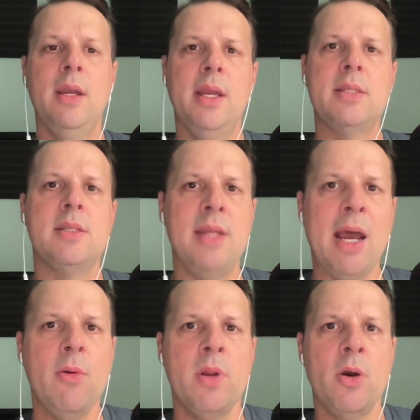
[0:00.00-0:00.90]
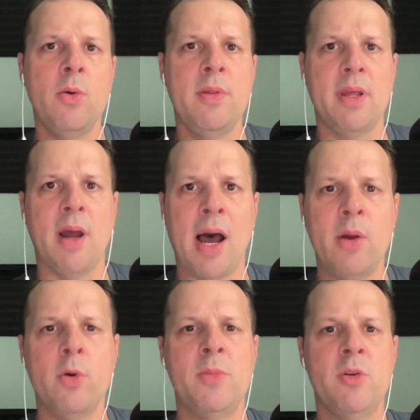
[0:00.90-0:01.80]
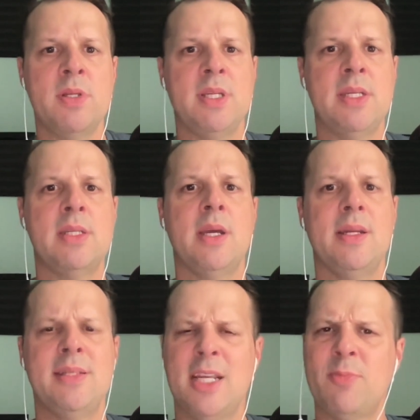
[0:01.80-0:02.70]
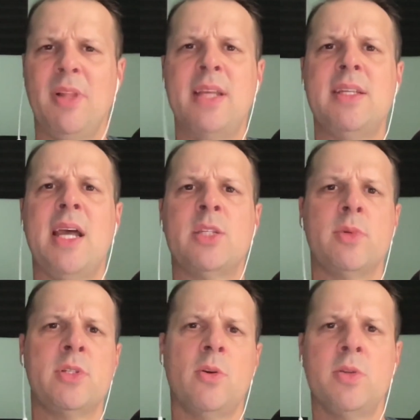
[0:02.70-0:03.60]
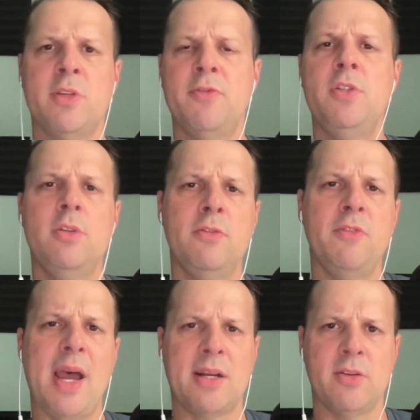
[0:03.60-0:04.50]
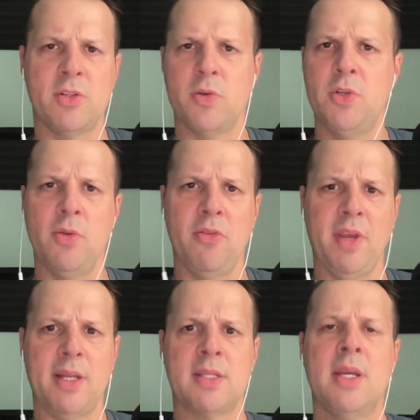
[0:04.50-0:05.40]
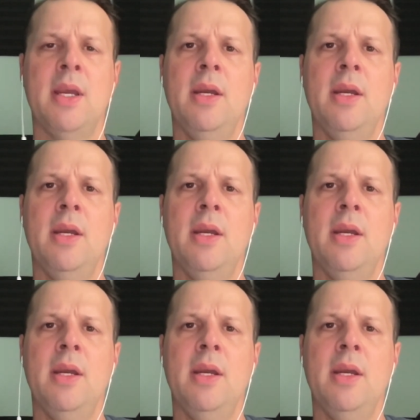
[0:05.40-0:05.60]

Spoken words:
It's now known that autoimmune disease takes place as a result of 2 factors or 2 things: